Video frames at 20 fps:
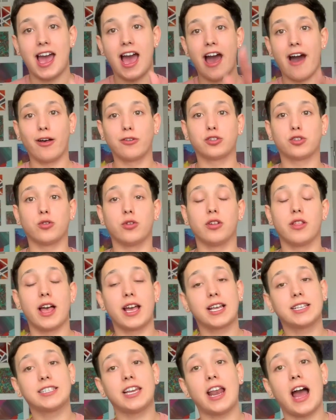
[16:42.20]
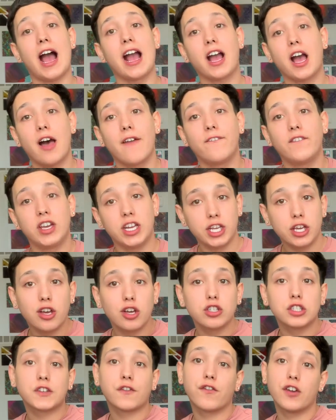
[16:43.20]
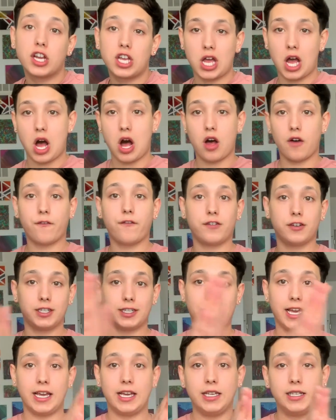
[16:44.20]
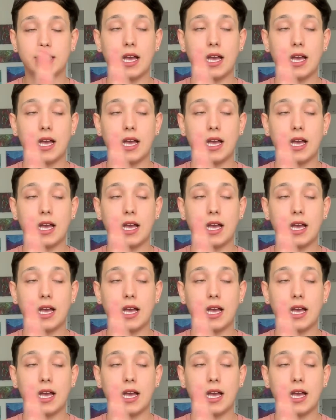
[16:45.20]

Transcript: house tour. Like I said, I got videos for y'all for days.